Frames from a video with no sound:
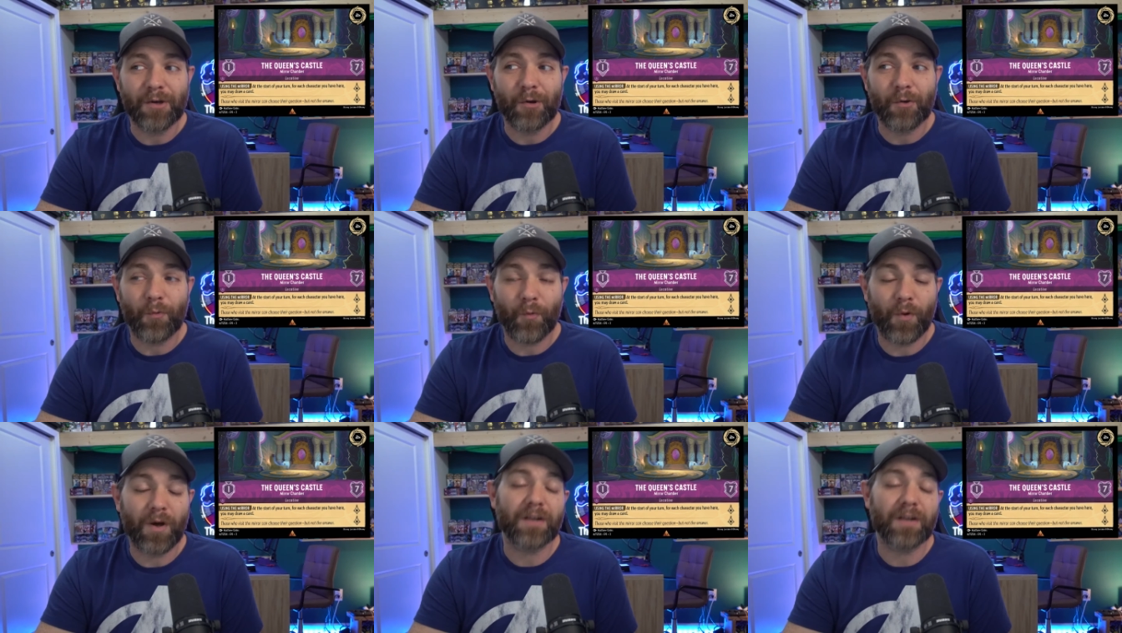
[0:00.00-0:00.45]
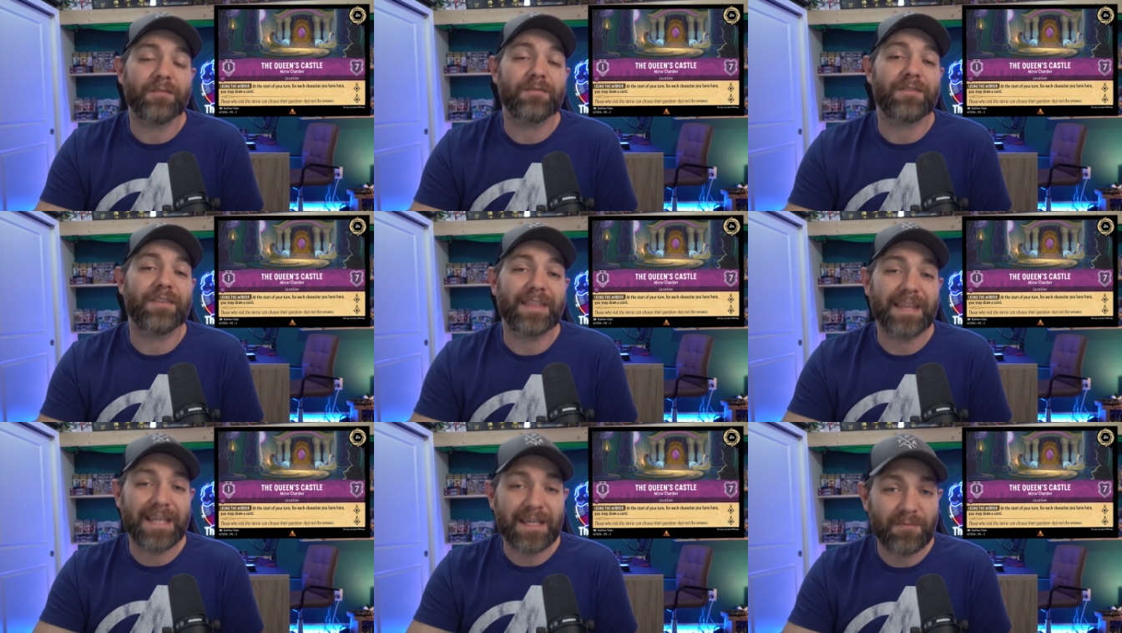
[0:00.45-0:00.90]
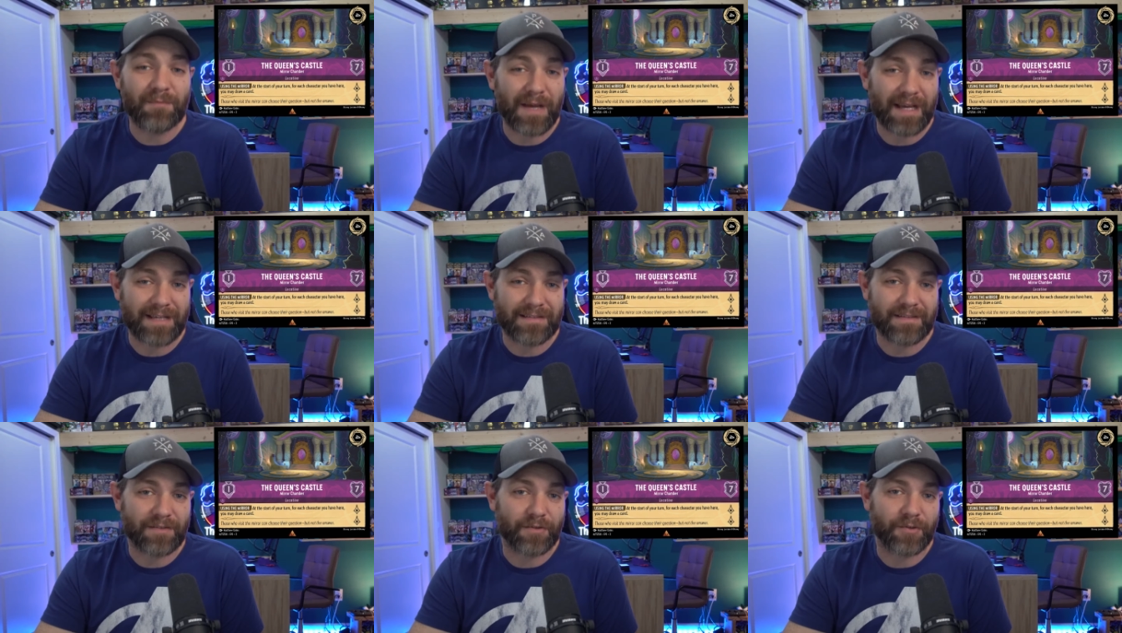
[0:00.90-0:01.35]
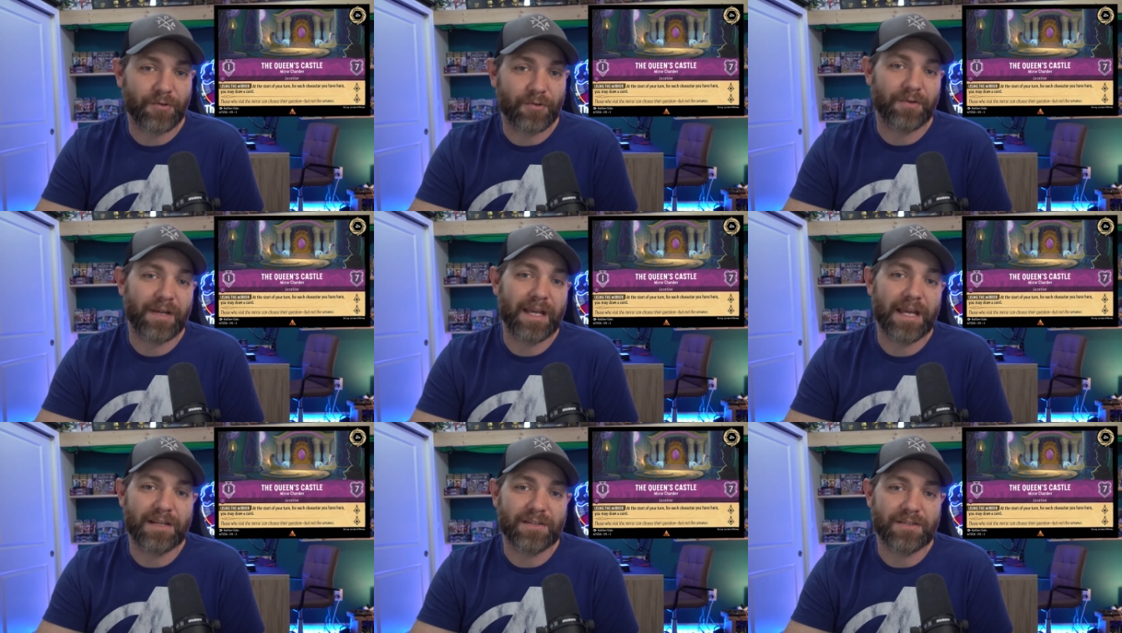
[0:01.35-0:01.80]
one of the best
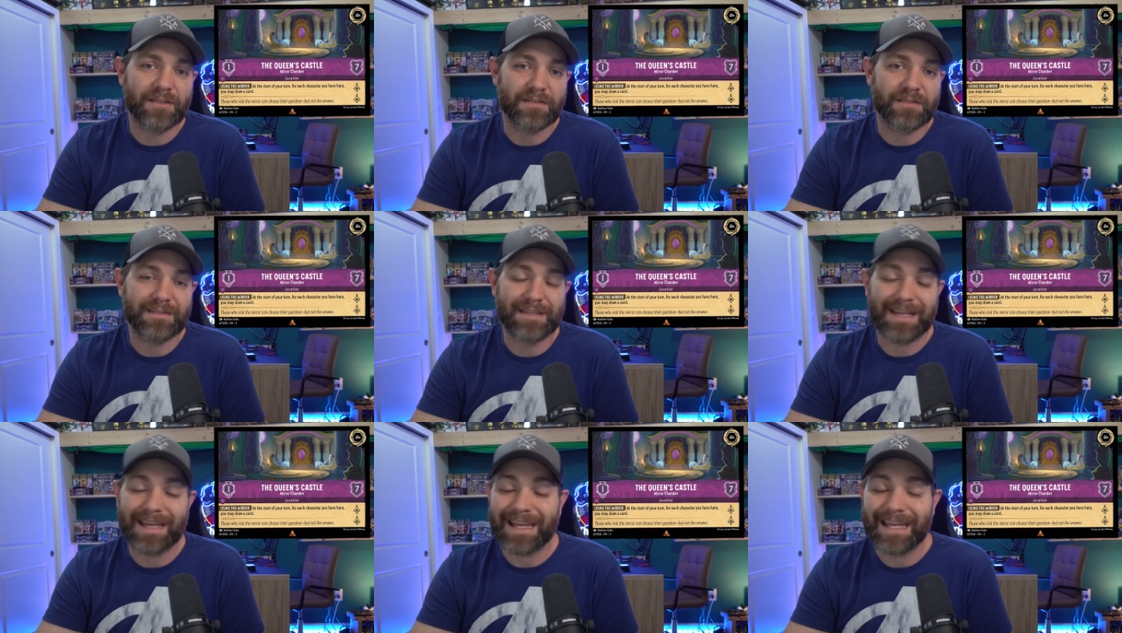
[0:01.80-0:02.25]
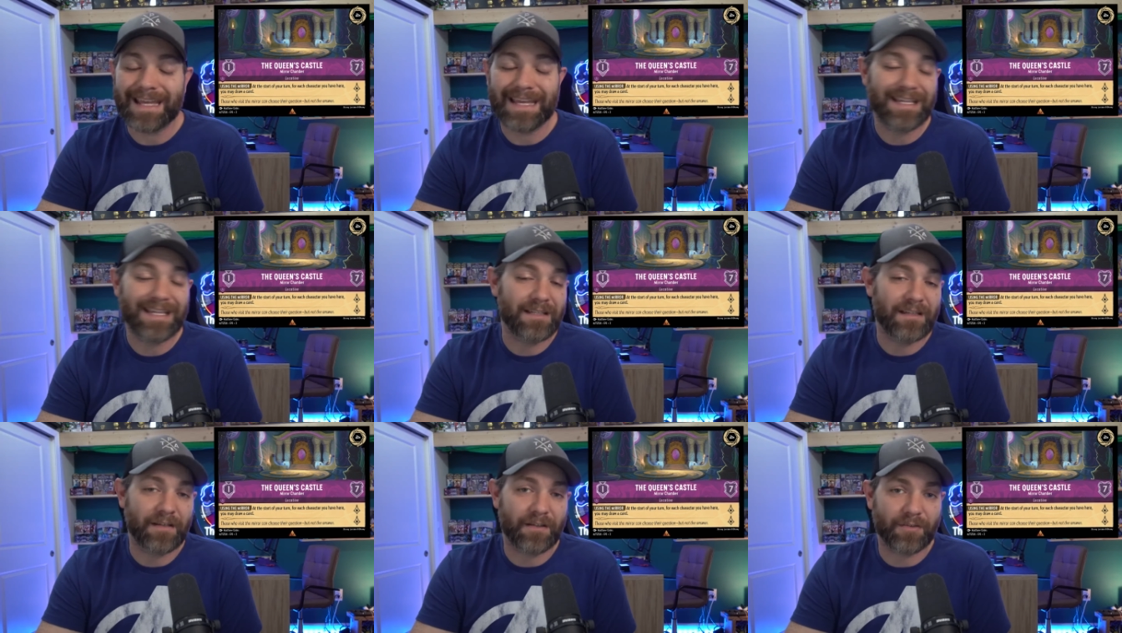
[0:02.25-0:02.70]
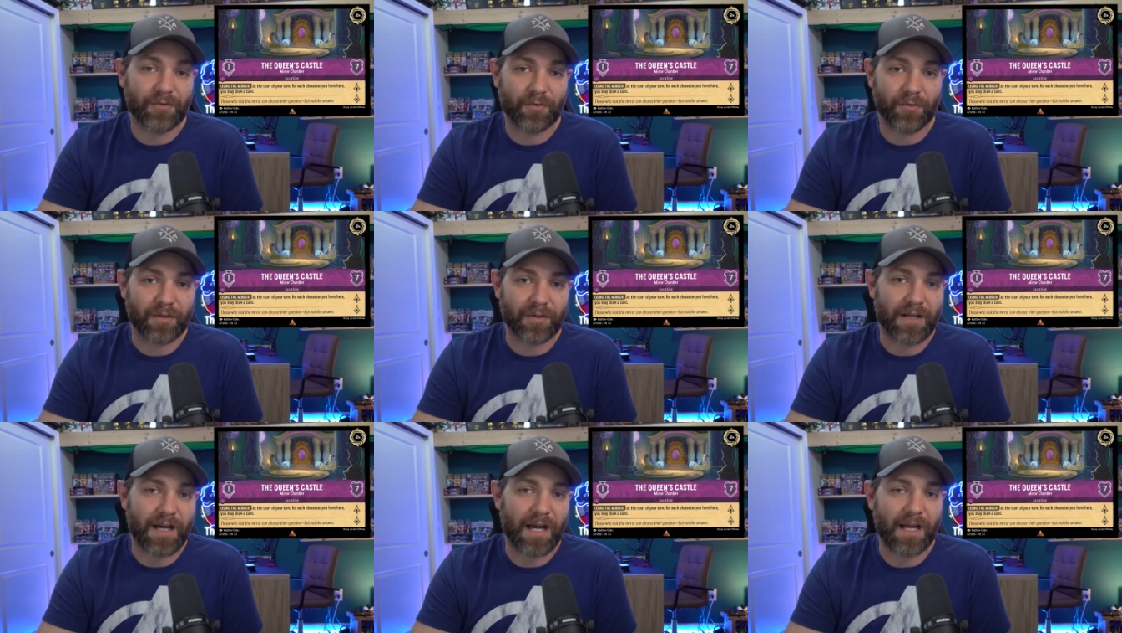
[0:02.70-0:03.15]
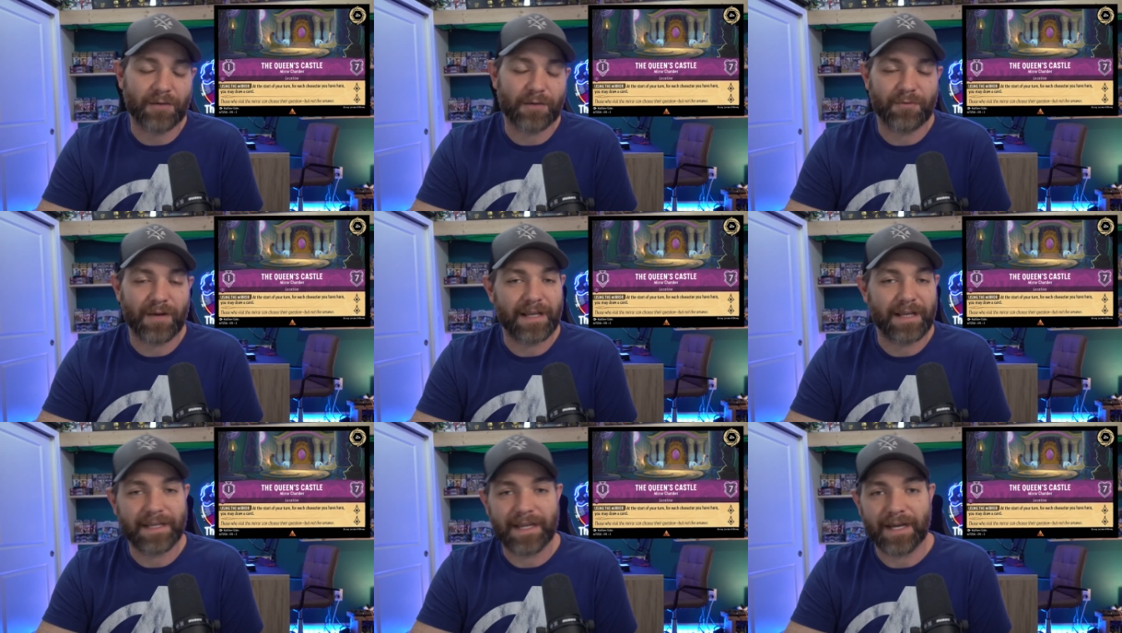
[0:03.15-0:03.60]
locations in Lorcana
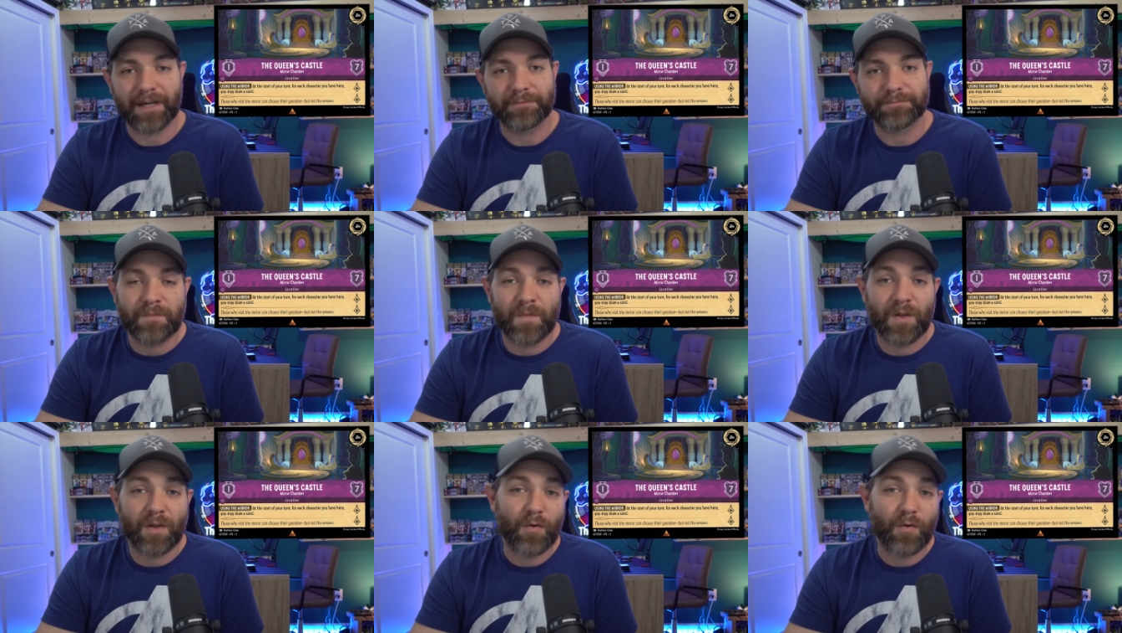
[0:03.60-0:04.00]
right now.